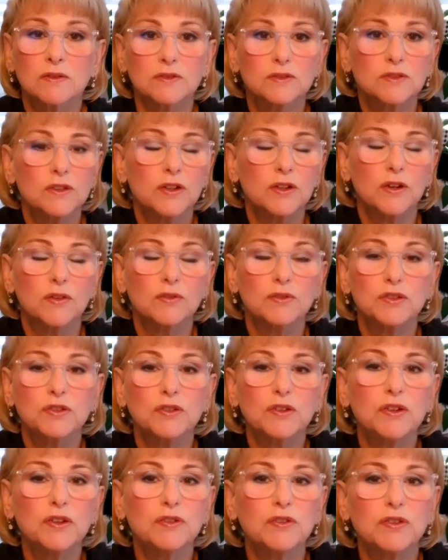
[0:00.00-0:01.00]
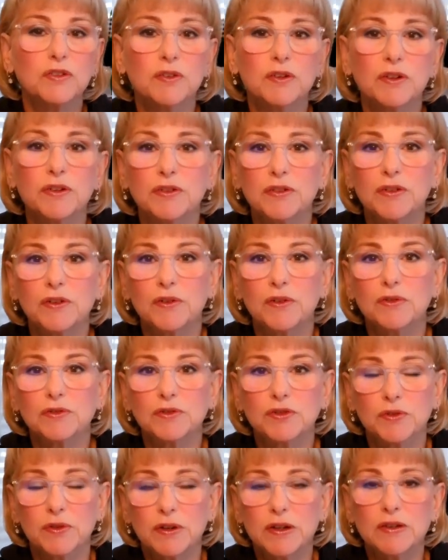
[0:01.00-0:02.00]
you know, 200-year-old
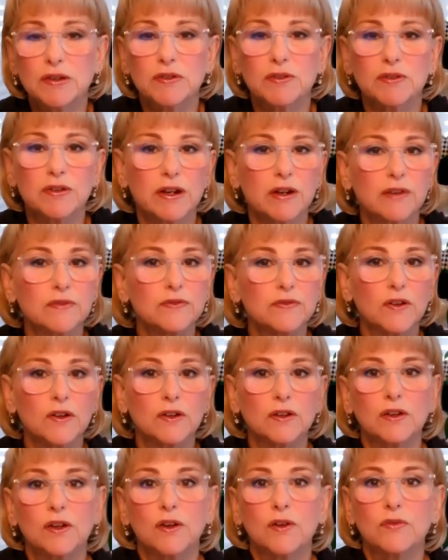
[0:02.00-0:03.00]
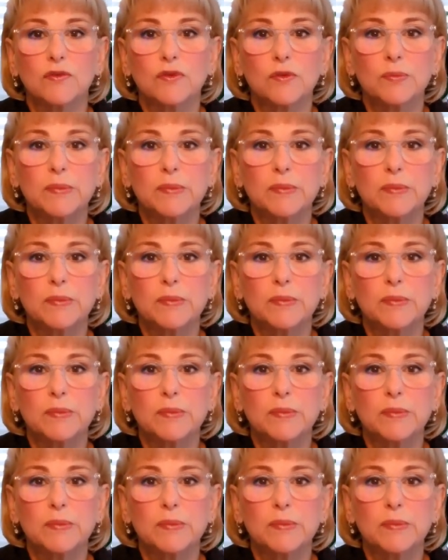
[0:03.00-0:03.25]
trees are now falling over